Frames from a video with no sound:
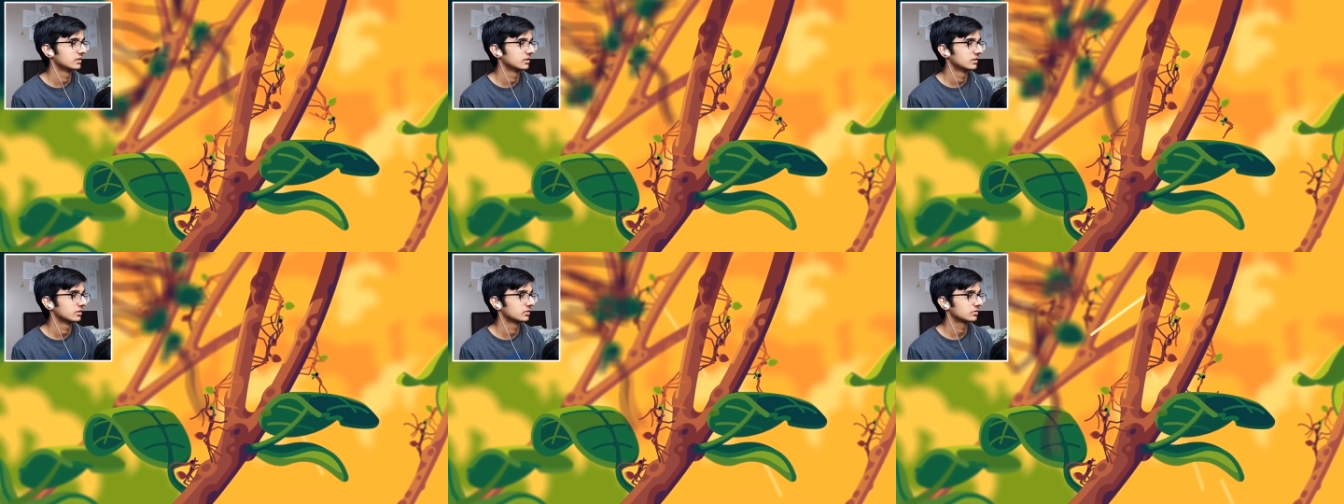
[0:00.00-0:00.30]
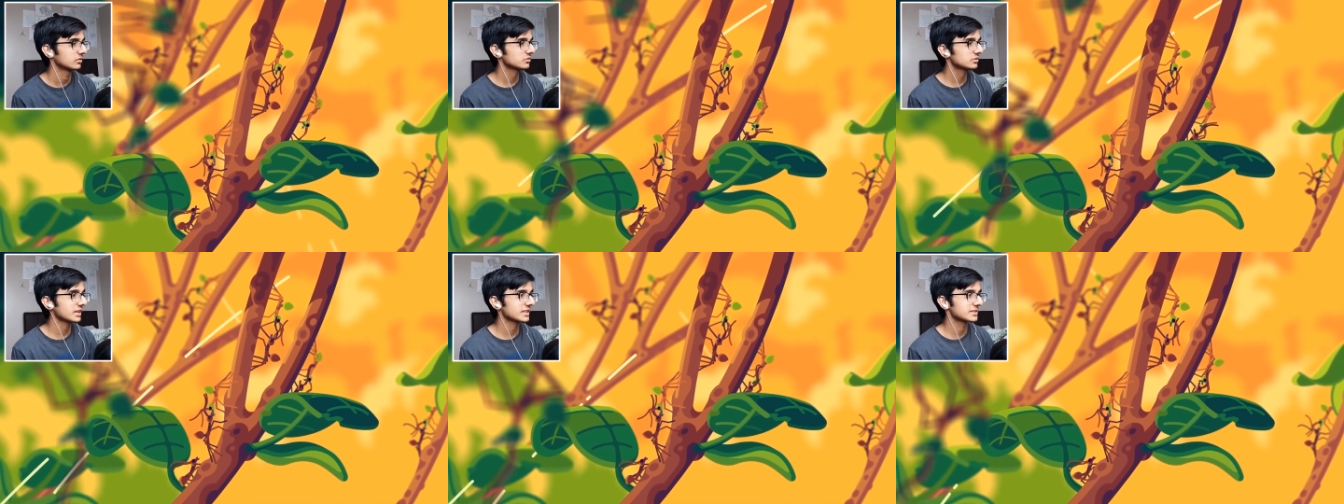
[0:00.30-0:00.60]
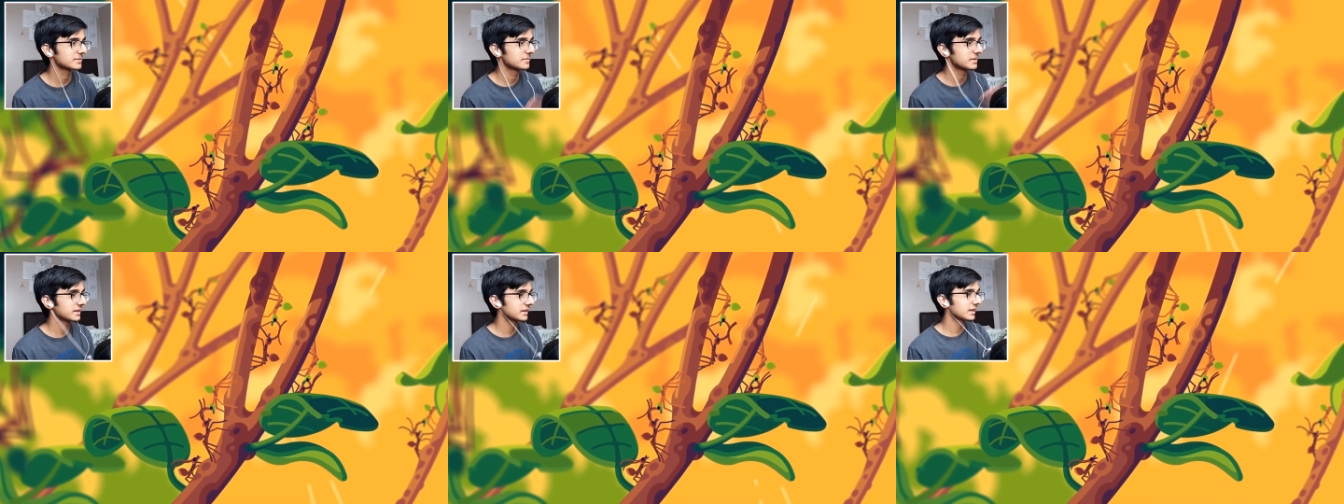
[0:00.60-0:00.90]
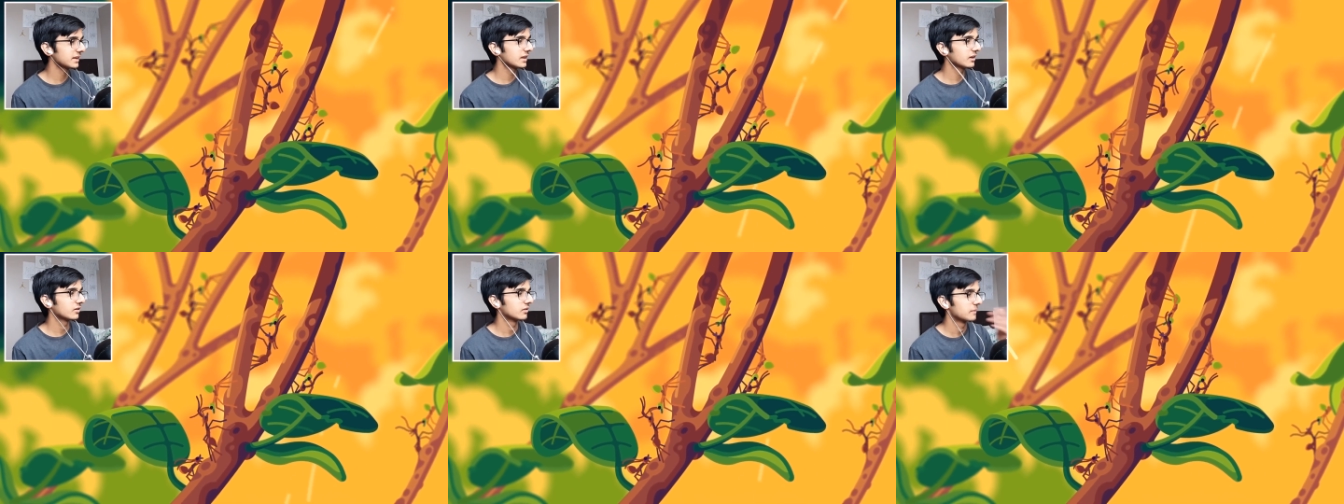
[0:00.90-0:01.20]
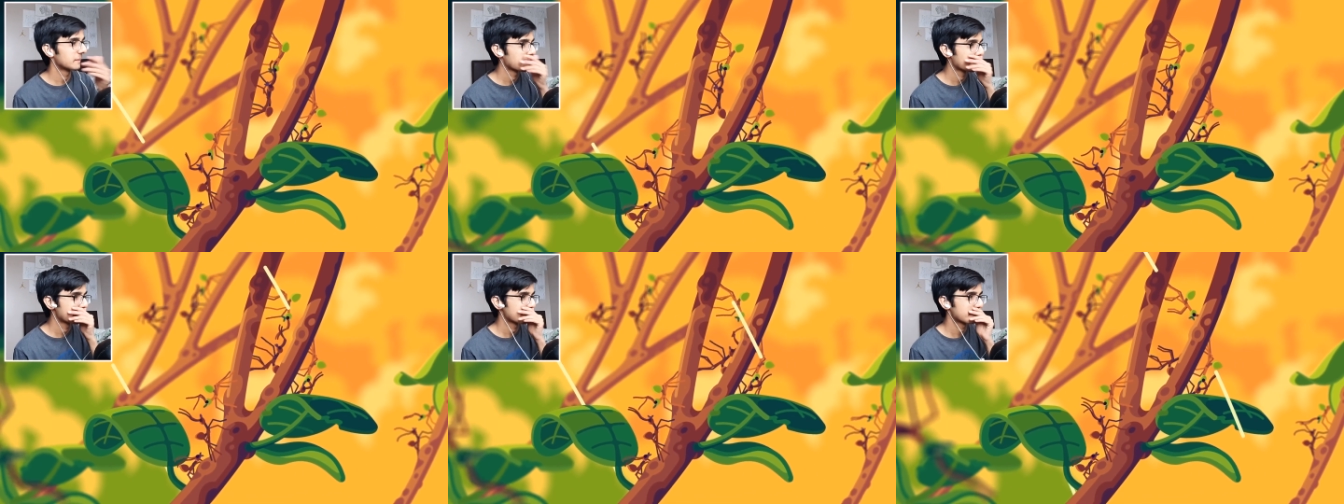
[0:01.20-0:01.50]
both parties lose
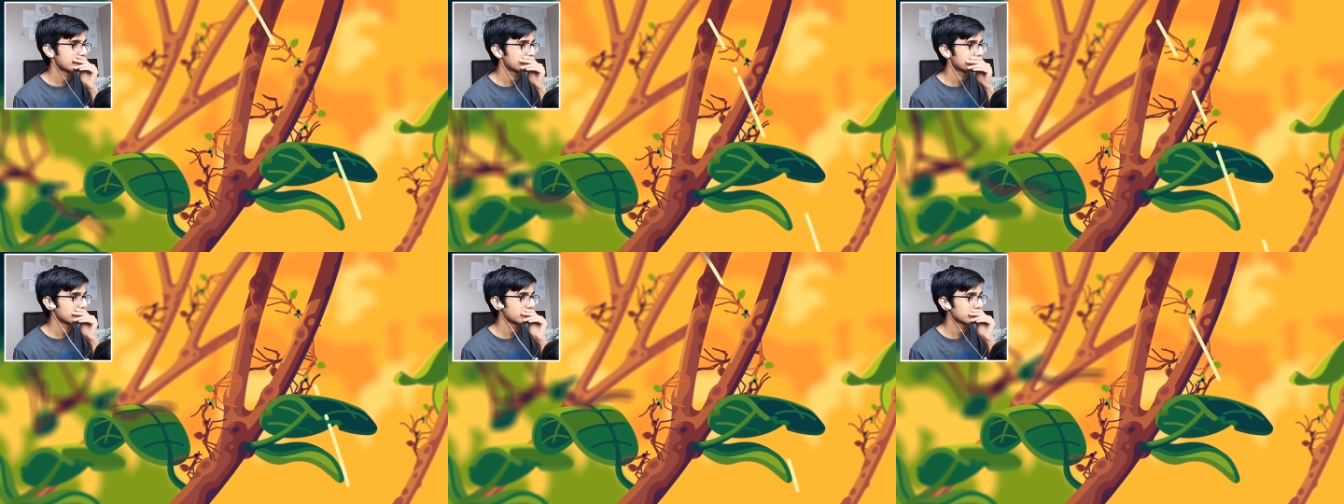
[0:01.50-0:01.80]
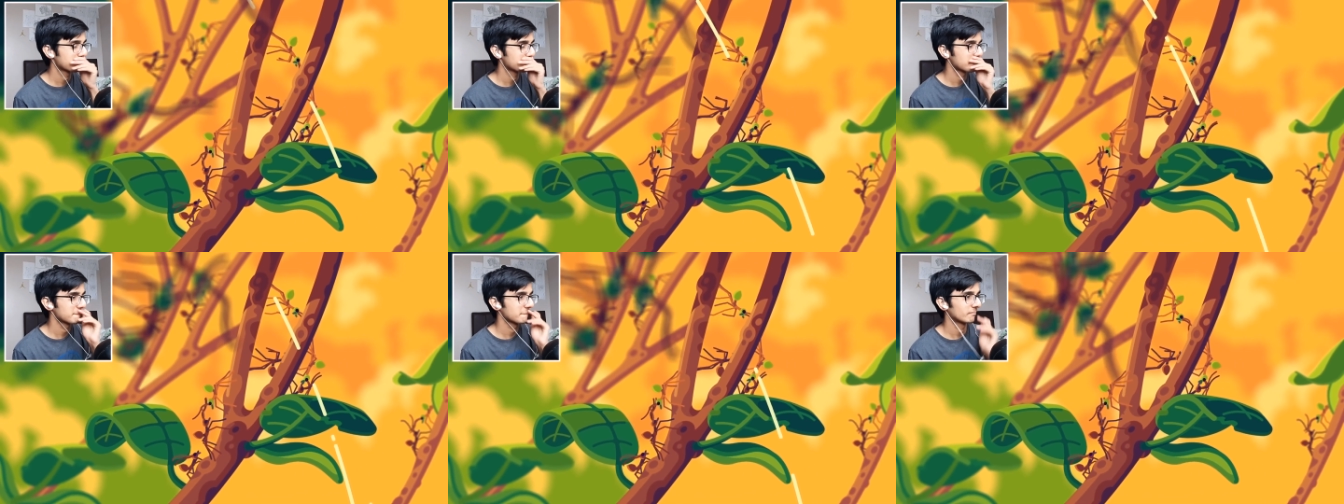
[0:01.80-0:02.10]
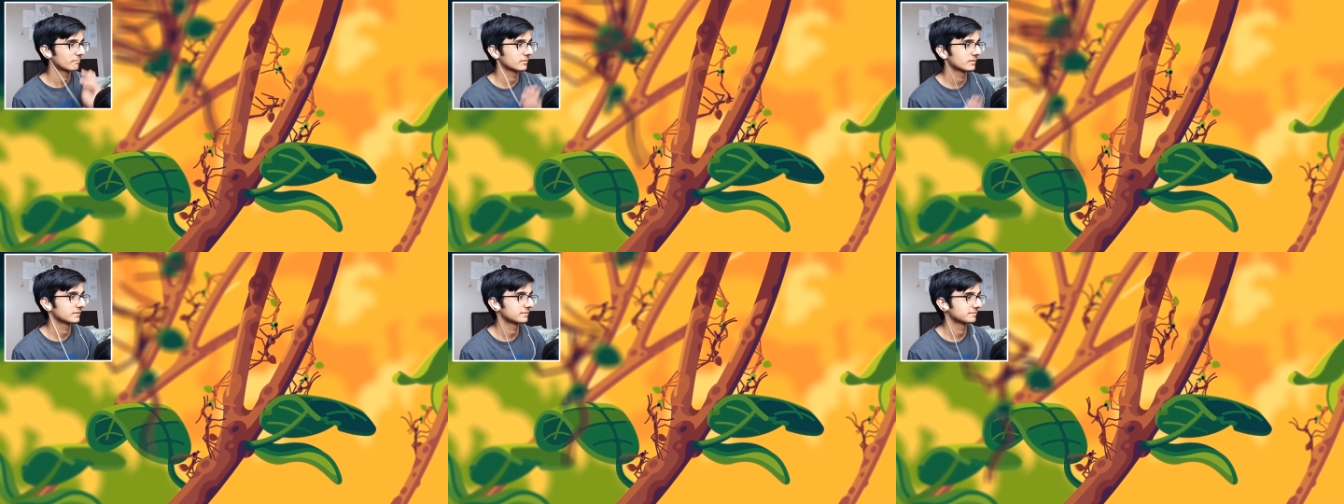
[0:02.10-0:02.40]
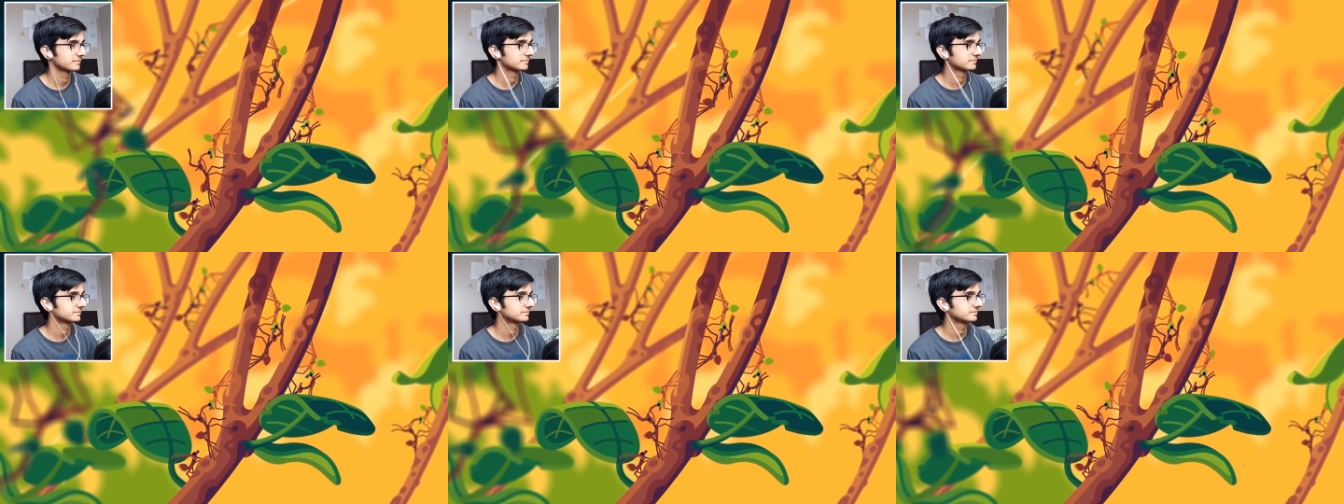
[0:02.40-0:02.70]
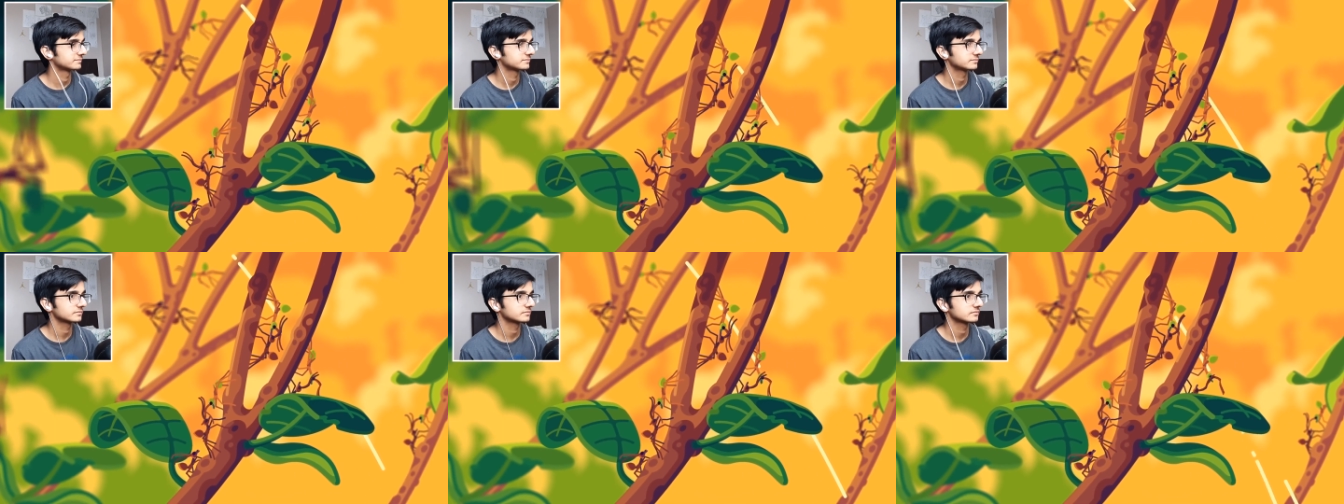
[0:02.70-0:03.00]
countless fighters on the
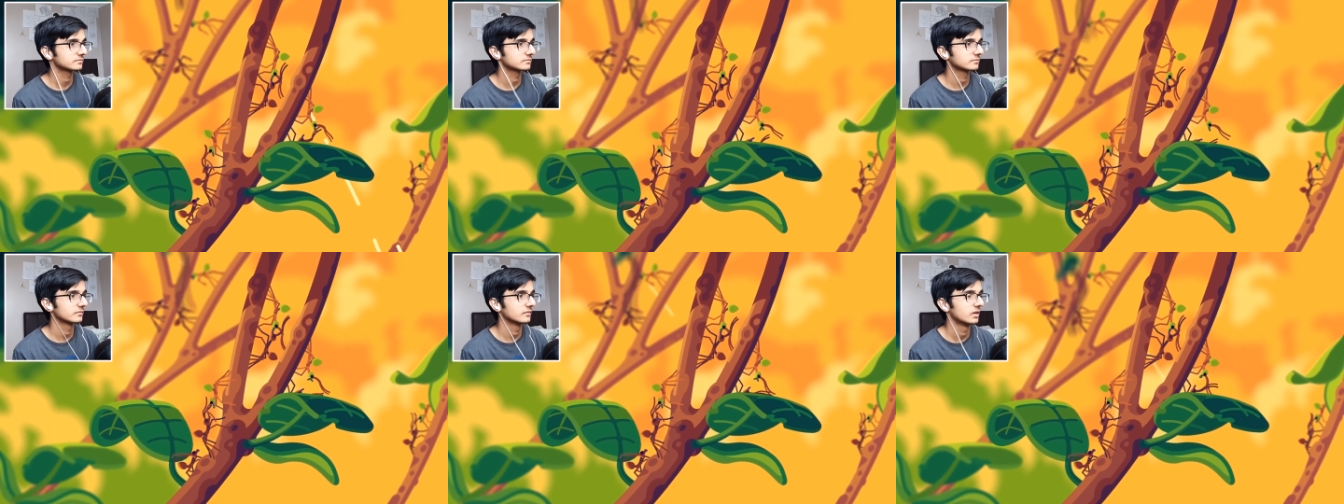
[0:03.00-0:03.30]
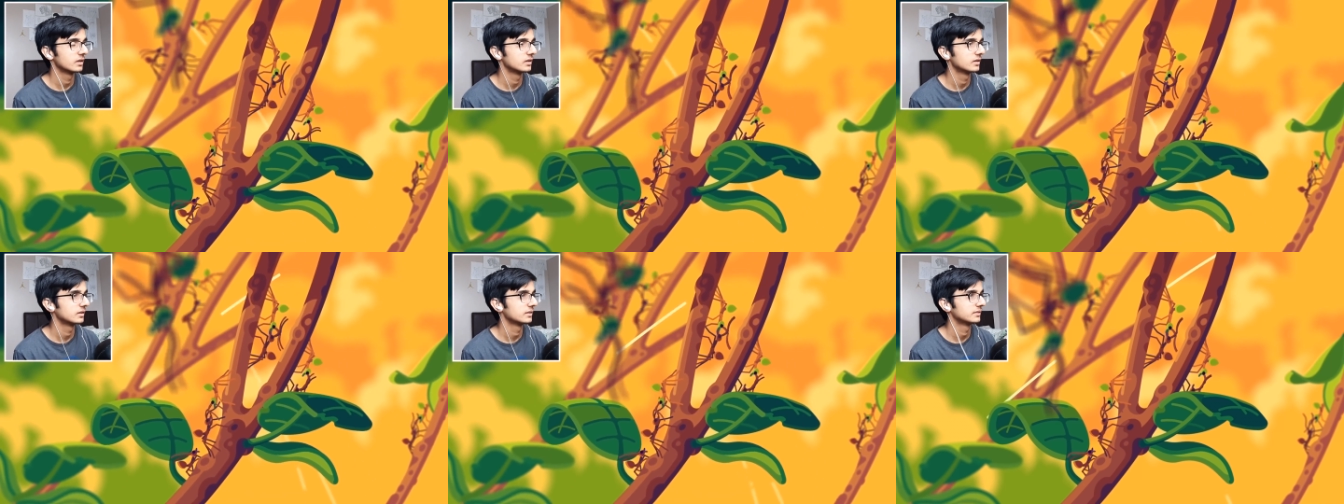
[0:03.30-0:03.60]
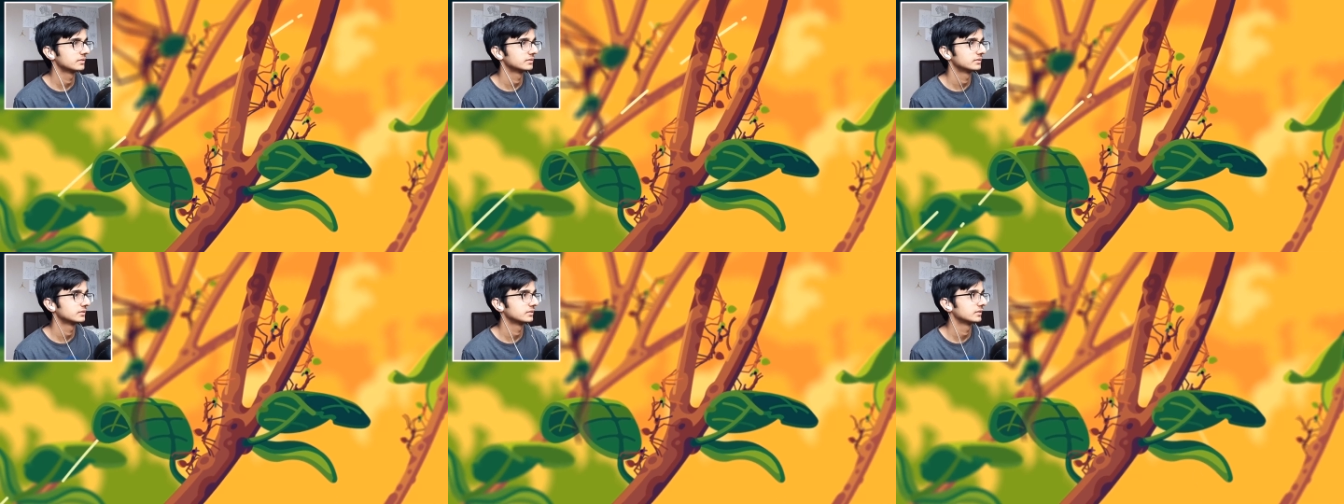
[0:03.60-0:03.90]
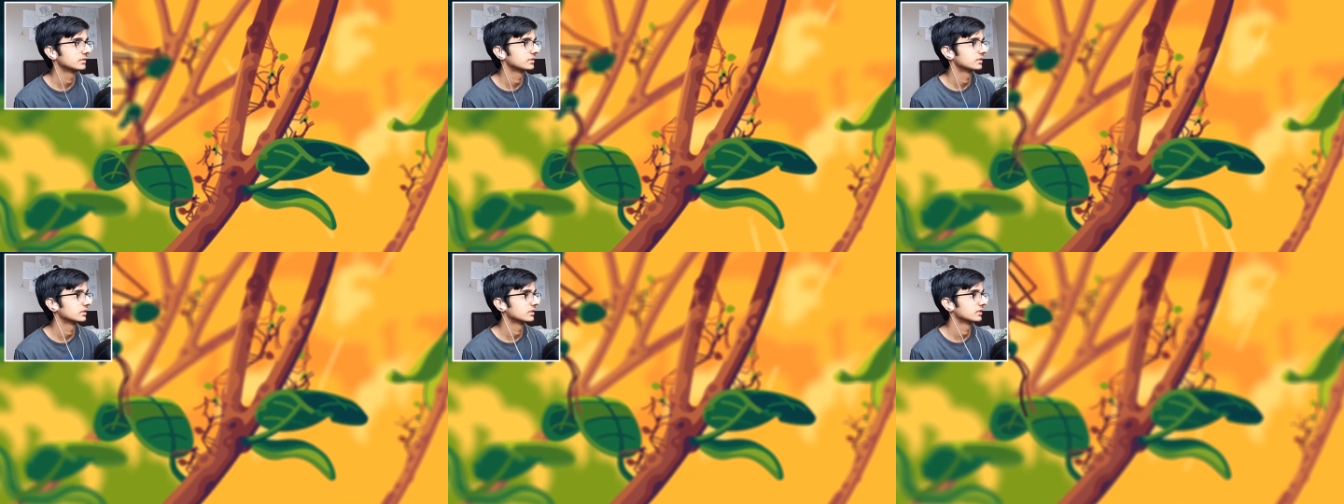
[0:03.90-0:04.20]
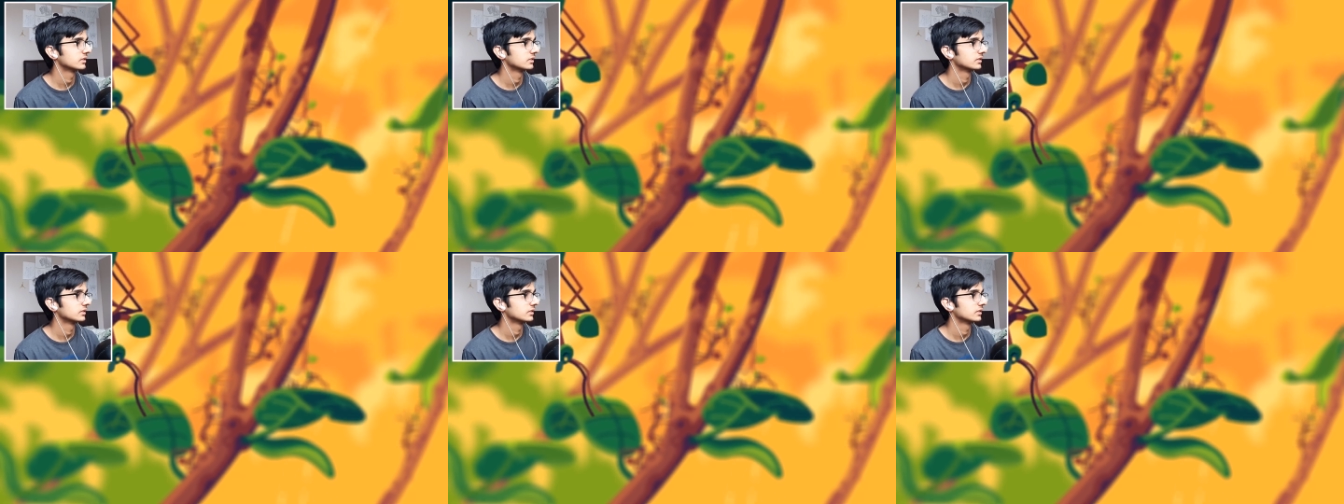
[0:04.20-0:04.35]
increasingly acidic battlefield.